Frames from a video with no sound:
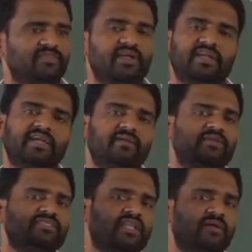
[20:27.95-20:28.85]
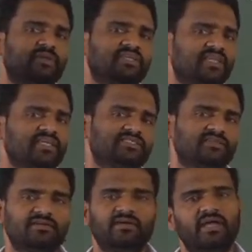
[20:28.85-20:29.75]
at high temperature lambda is less,
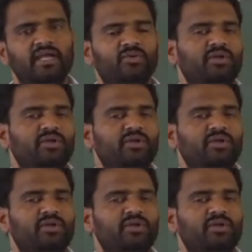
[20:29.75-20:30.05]
at low